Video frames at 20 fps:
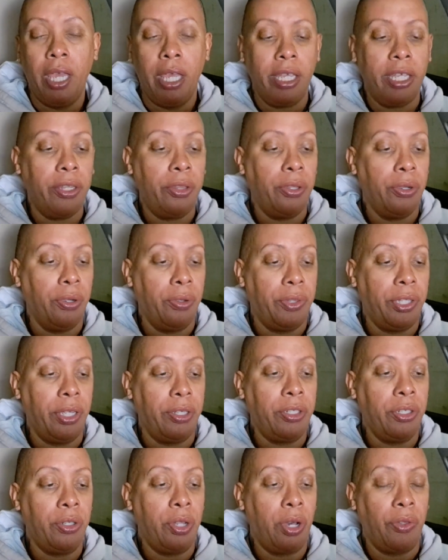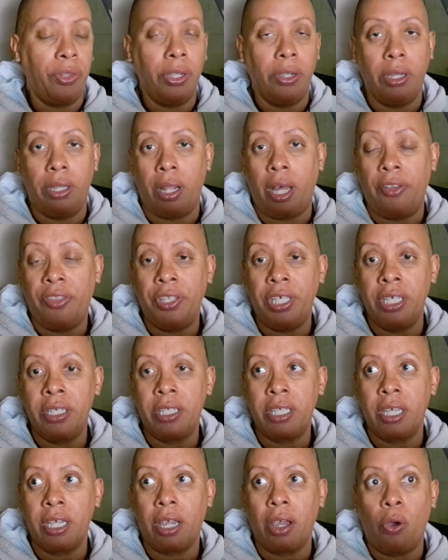Either they're
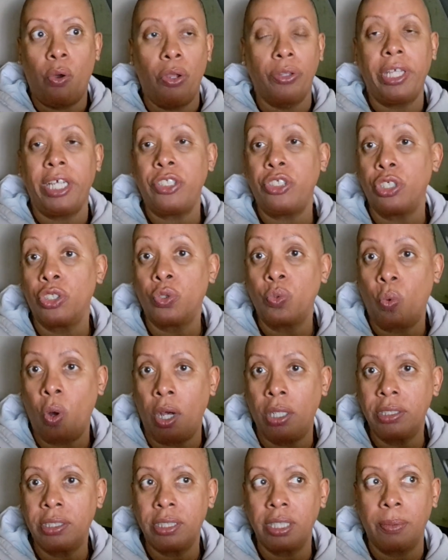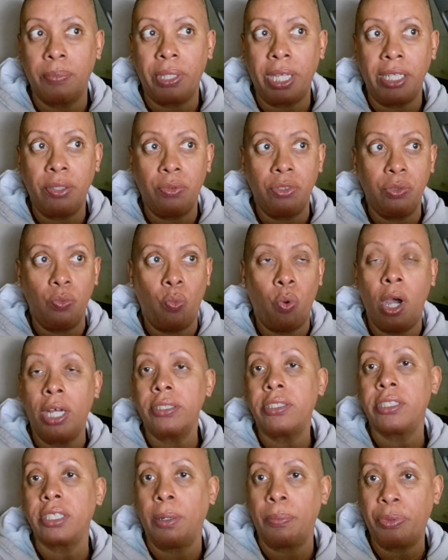unauthentic, or they just want
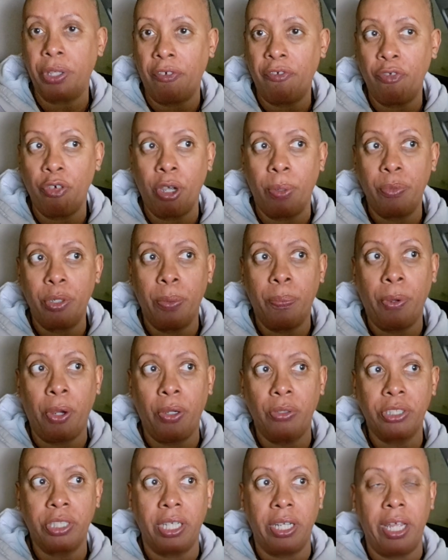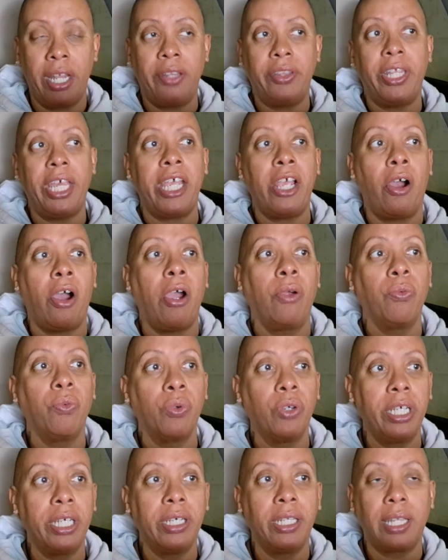something from your person, and they are
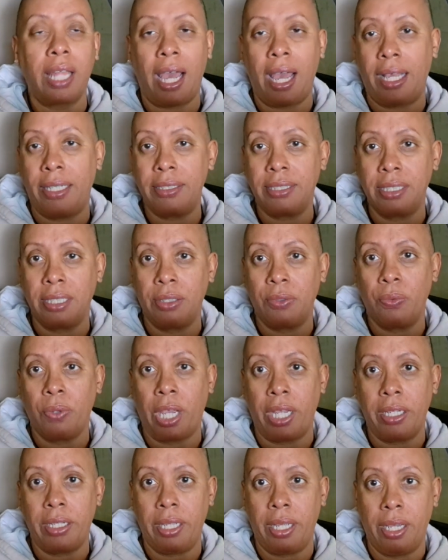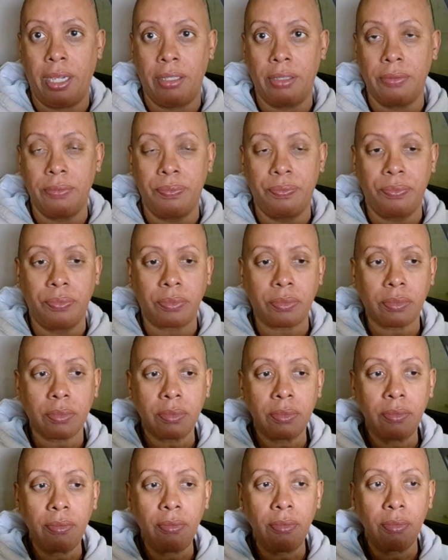realizing right now,
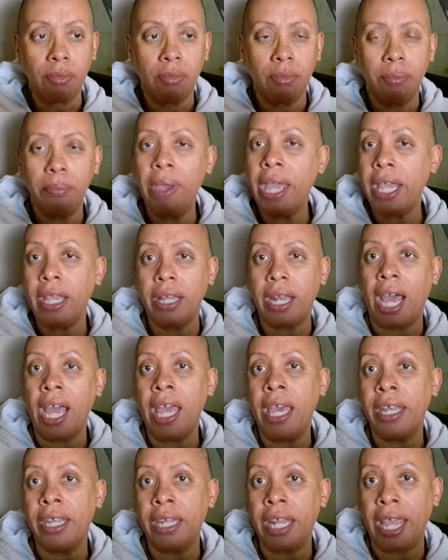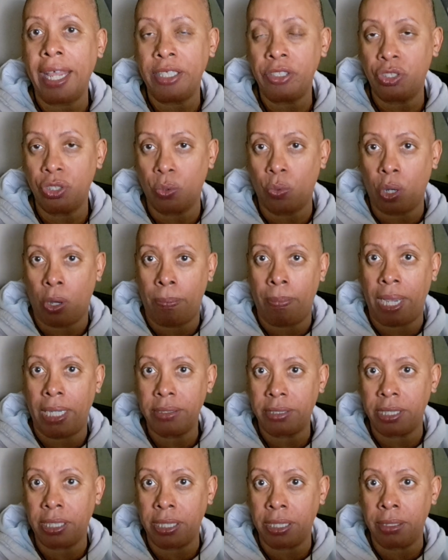man, I had an angel on my
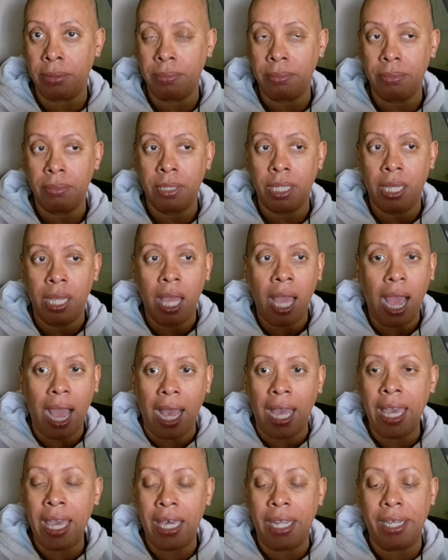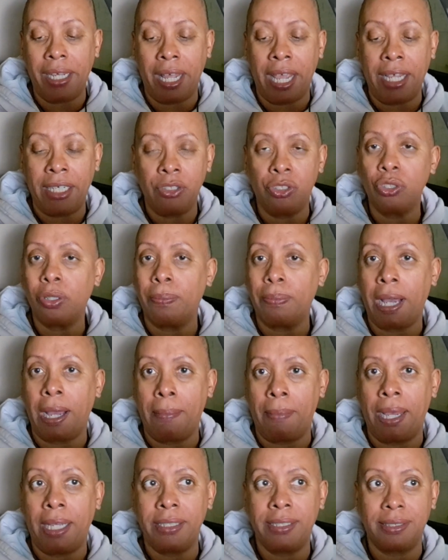team. I had an angel by
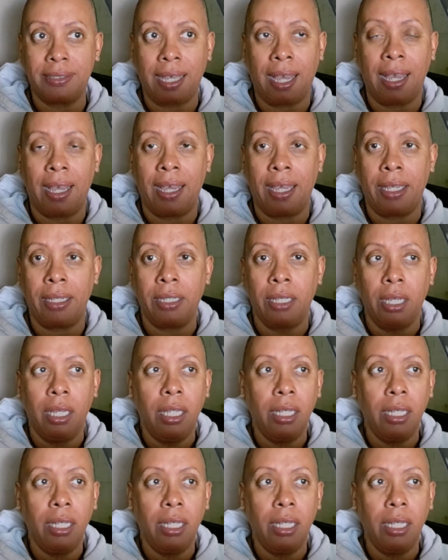my side.